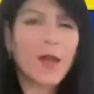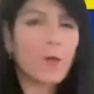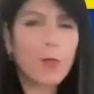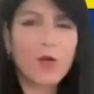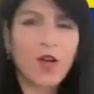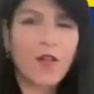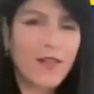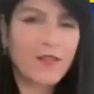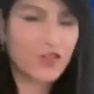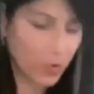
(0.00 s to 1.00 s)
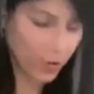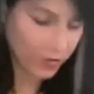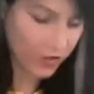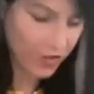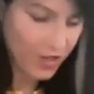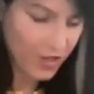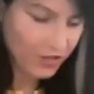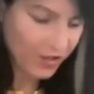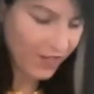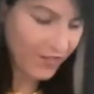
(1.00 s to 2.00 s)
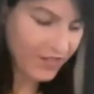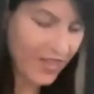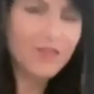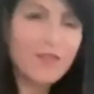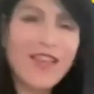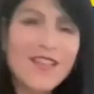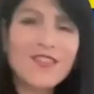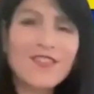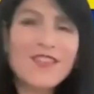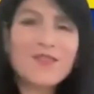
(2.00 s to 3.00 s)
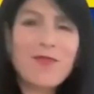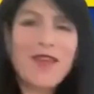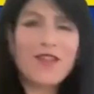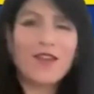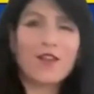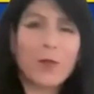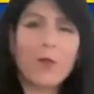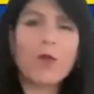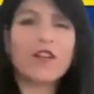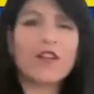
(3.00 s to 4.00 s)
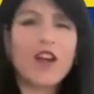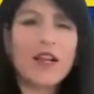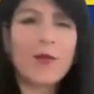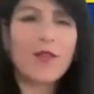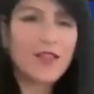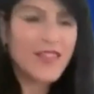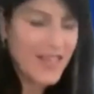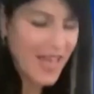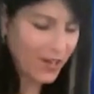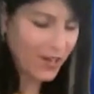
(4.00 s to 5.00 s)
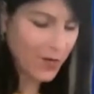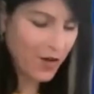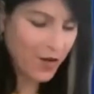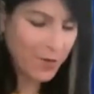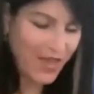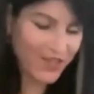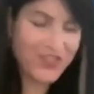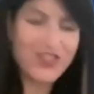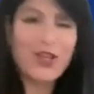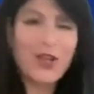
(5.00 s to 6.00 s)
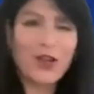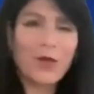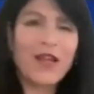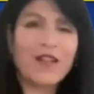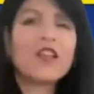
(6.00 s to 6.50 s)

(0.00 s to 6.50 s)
and we'll put all that in the show notes. So now let's pivot a little bit. We're going to talk about How to Marry a Mensch a little bit.